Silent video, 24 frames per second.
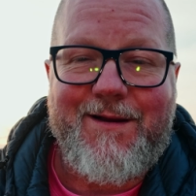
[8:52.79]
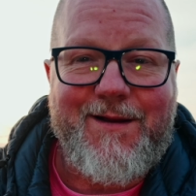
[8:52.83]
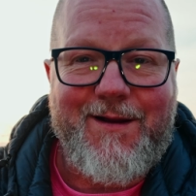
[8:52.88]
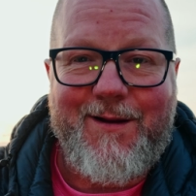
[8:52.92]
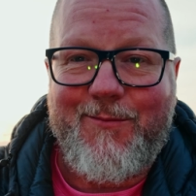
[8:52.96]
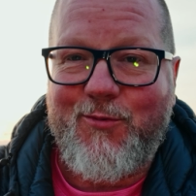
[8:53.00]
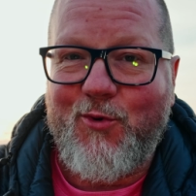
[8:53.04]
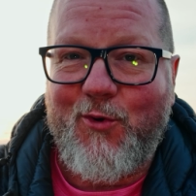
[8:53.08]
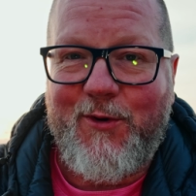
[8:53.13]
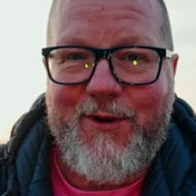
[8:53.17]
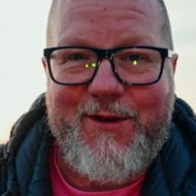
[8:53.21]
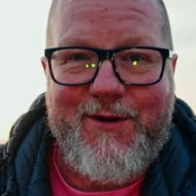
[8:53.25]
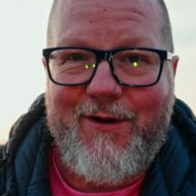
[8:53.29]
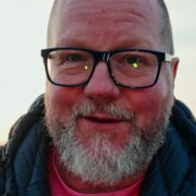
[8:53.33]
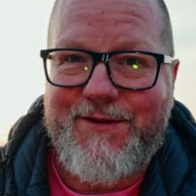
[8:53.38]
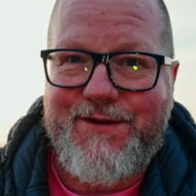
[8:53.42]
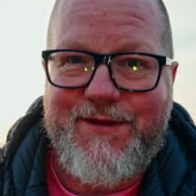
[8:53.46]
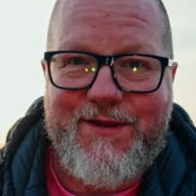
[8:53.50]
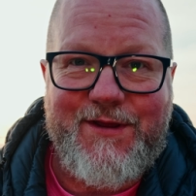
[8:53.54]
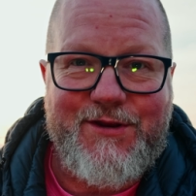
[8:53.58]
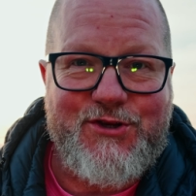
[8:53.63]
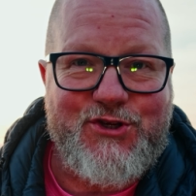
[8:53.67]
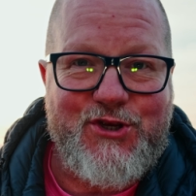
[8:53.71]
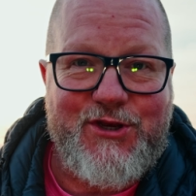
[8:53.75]
I'm going to cut
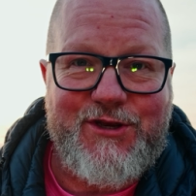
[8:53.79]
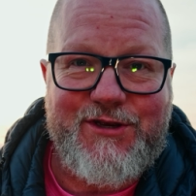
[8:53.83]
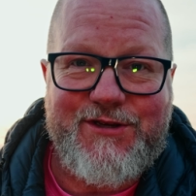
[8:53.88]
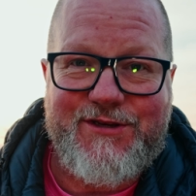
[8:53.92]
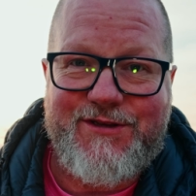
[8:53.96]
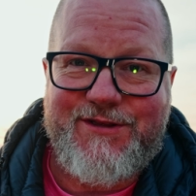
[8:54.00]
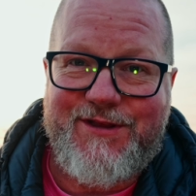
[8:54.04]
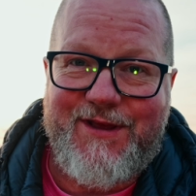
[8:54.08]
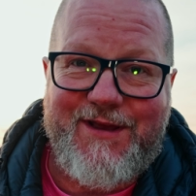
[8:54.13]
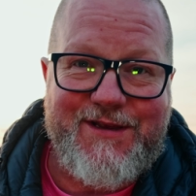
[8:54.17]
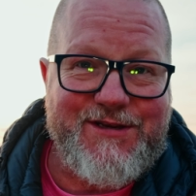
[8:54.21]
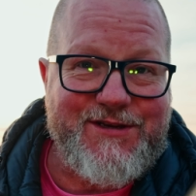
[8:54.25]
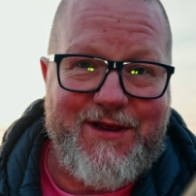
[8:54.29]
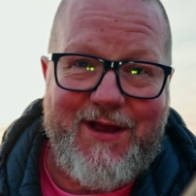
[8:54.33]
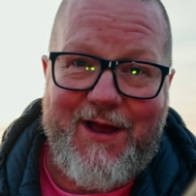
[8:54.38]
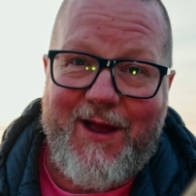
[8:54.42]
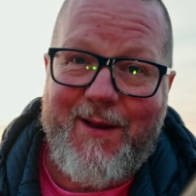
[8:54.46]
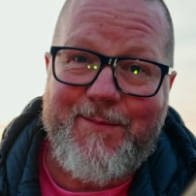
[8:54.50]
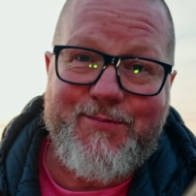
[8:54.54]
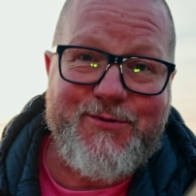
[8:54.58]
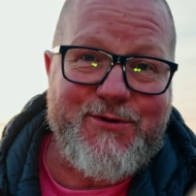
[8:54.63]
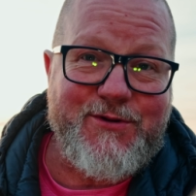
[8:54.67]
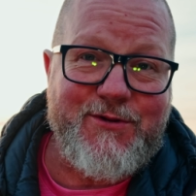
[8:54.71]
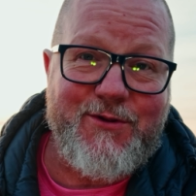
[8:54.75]
to the chase. This
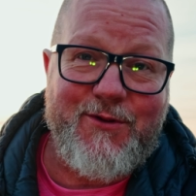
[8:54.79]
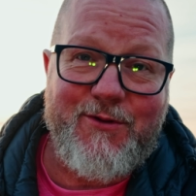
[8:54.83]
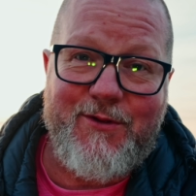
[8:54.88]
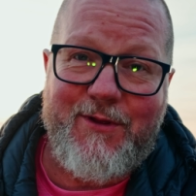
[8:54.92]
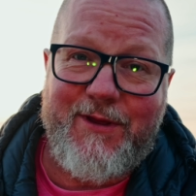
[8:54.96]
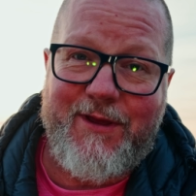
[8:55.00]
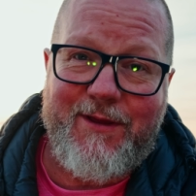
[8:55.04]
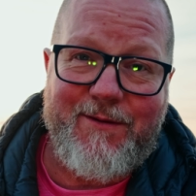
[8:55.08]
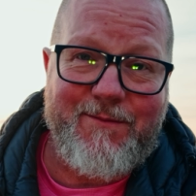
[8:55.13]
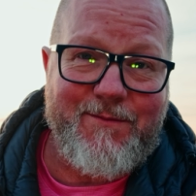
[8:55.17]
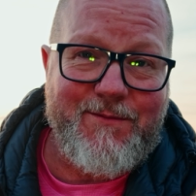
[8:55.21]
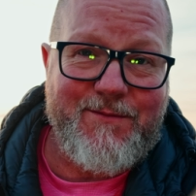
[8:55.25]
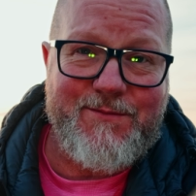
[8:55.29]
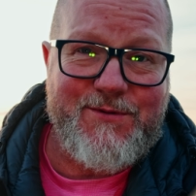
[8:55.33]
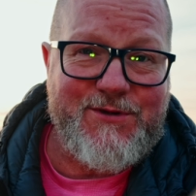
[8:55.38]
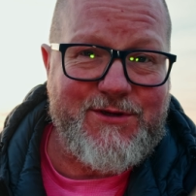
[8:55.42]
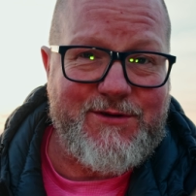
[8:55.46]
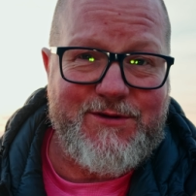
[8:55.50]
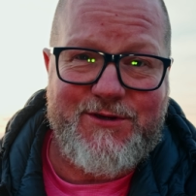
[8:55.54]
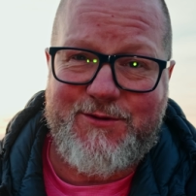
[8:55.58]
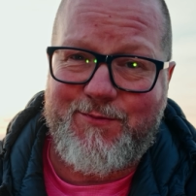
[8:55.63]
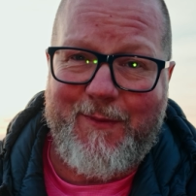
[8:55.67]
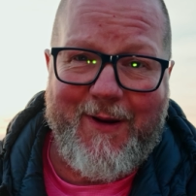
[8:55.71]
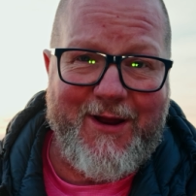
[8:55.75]
absolutely
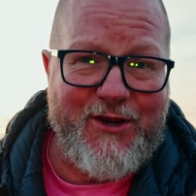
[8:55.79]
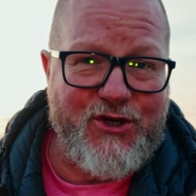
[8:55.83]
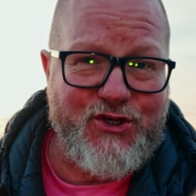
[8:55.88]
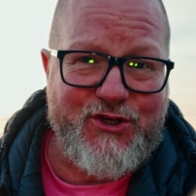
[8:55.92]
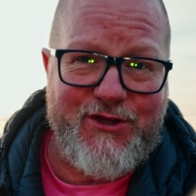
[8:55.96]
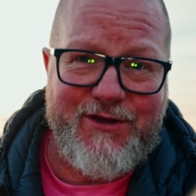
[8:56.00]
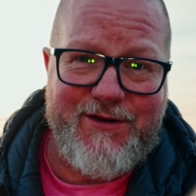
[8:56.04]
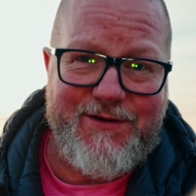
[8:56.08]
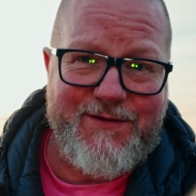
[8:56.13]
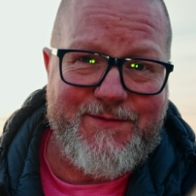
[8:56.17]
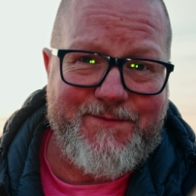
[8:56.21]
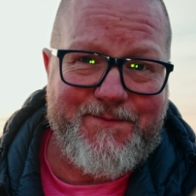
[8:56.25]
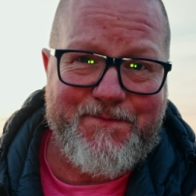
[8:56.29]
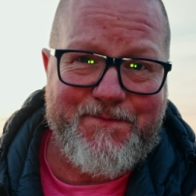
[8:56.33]
smashed it.